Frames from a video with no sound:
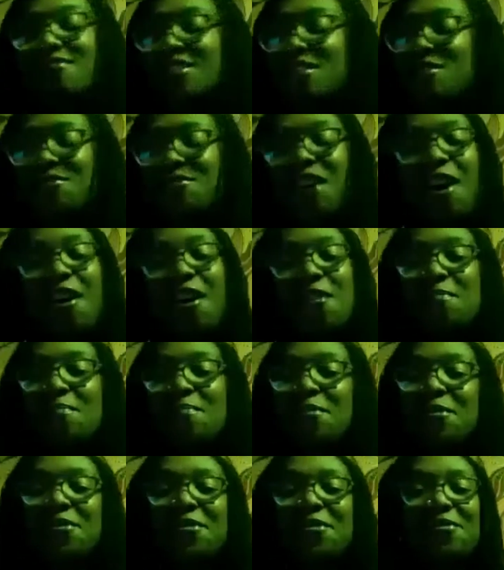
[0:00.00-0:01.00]
you don't
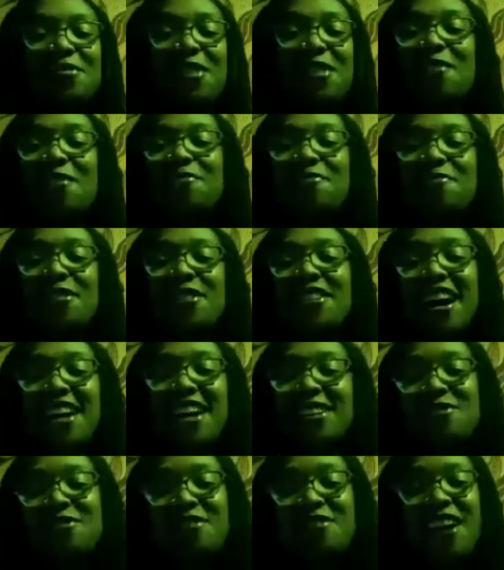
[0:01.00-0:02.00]
Pooh. Don't feel
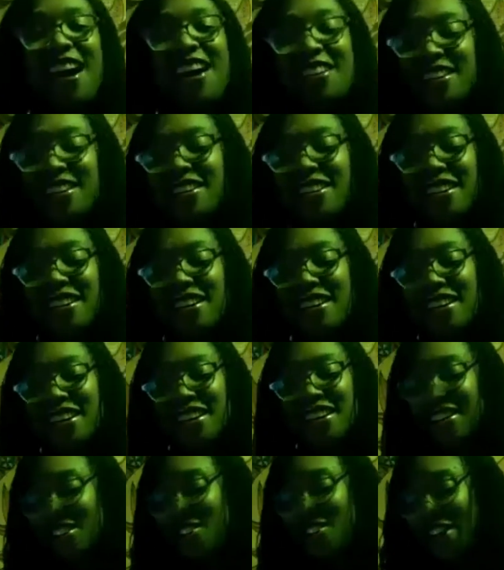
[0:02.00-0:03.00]
like you gotta.
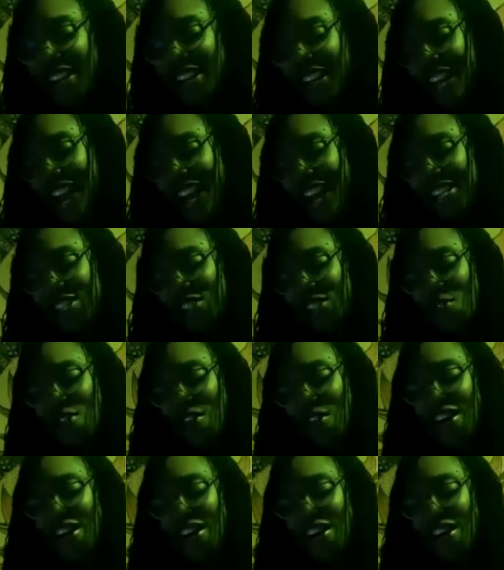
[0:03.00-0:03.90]
You ain't even gotta do all